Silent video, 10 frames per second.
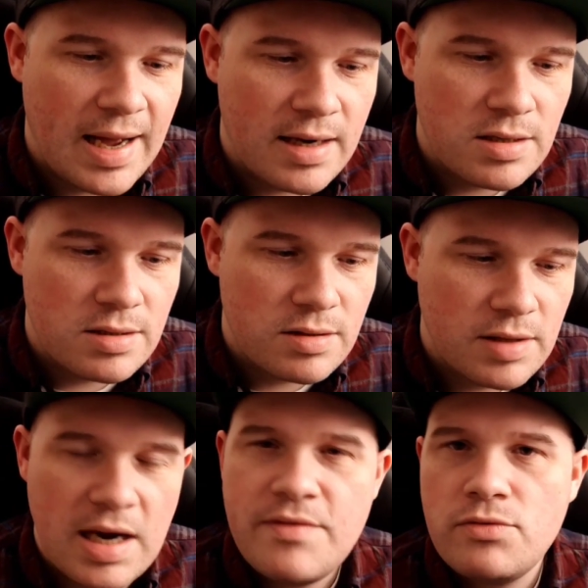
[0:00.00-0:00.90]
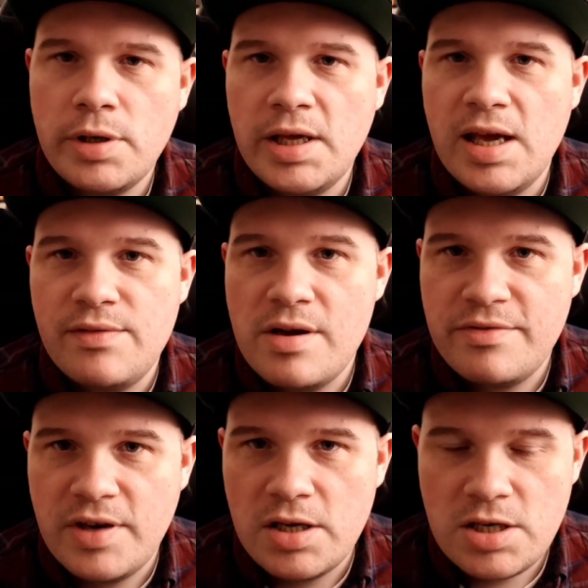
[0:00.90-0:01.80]
and they never really gave it
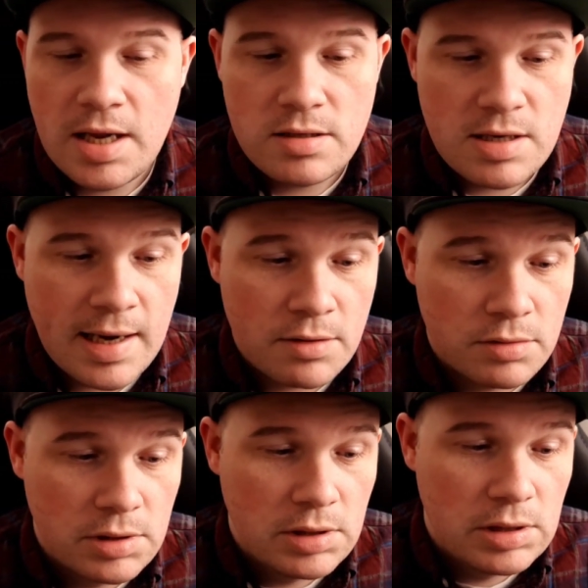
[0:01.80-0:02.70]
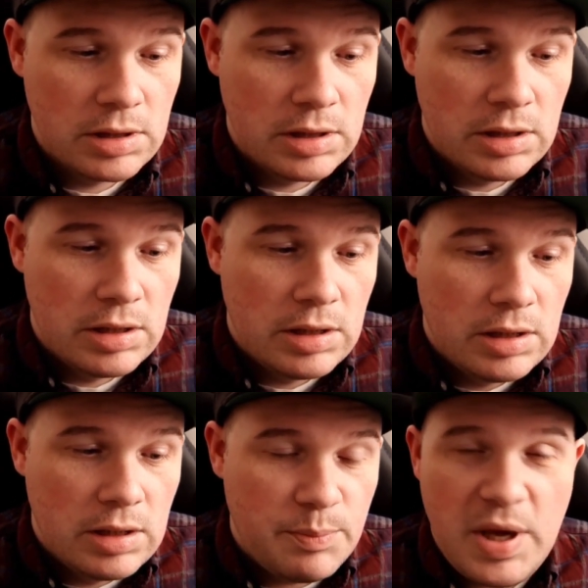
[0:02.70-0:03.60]
a fair chance. Now,
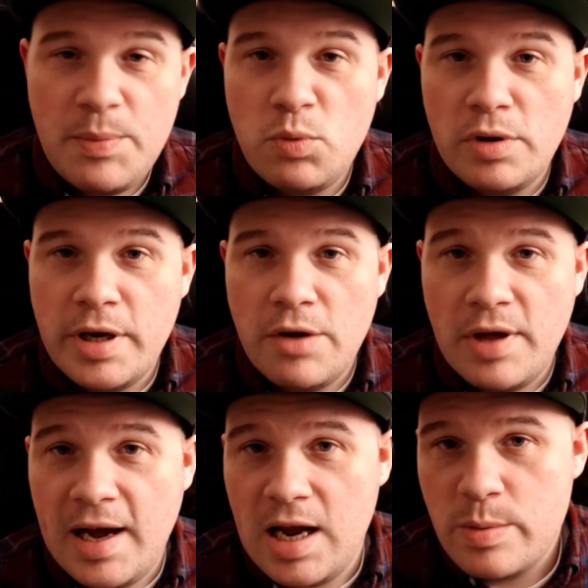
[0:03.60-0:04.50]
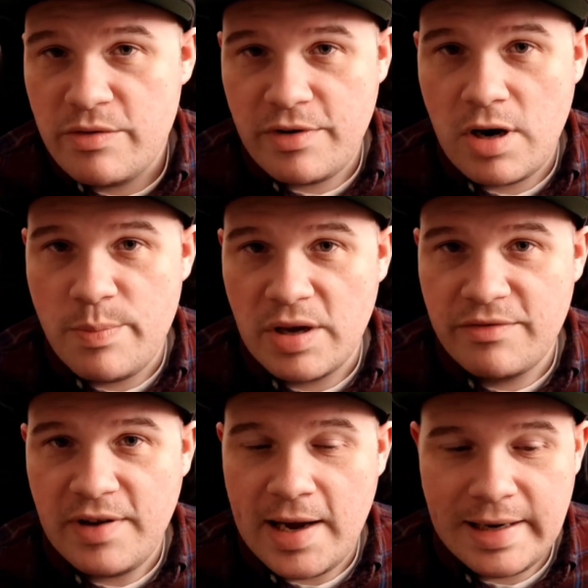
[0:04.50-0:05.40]
people will know that I am a very
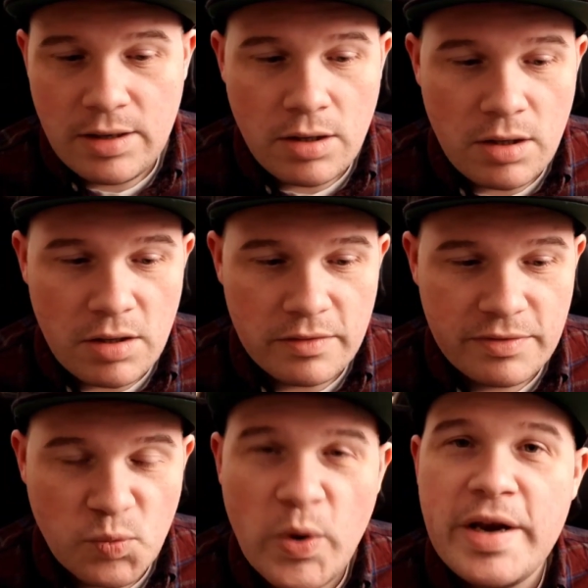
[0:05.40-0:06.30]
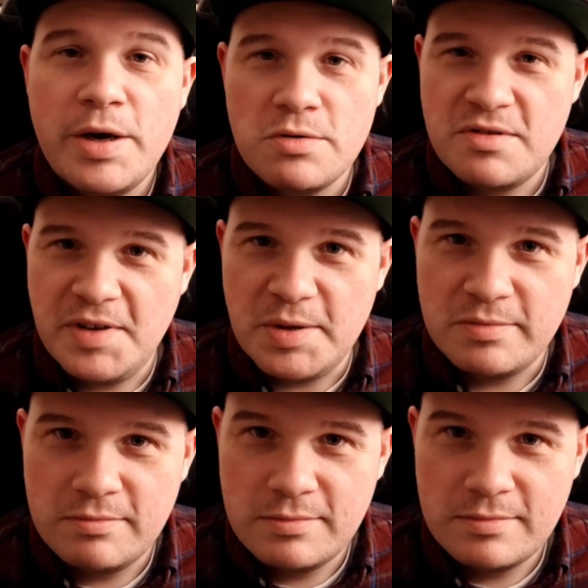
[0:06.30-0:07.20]
big fan of Windows
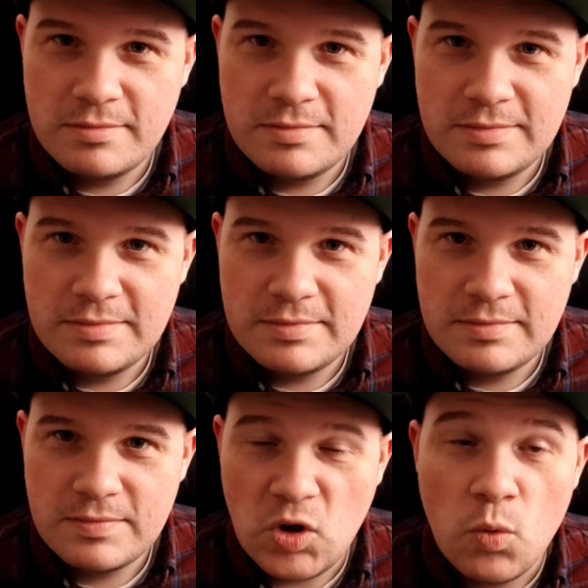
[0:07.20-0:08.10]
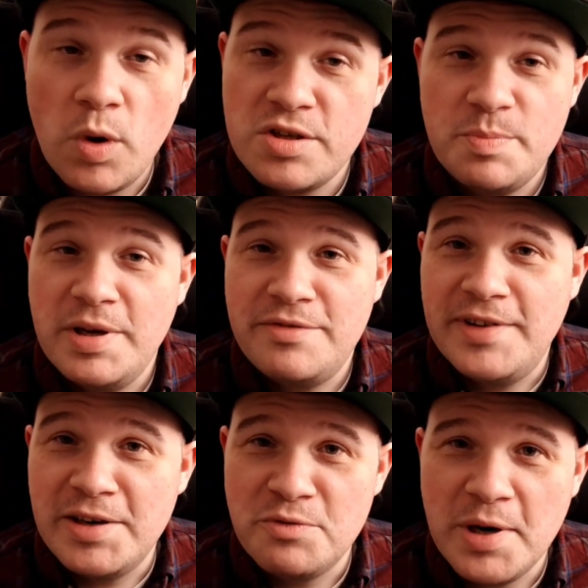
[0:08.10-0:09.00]
Phone, or was a big
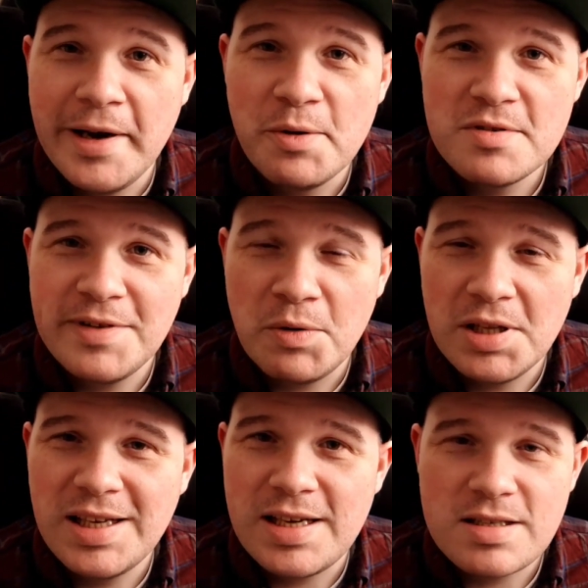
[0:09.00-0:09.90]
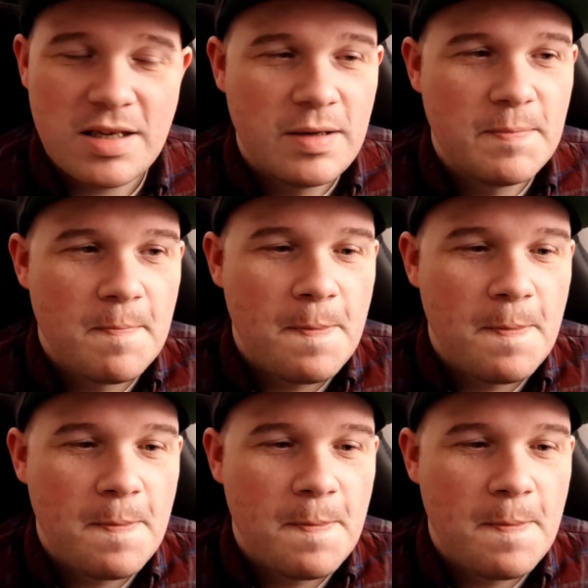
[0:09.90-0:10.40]
fan of Windows Phone at least.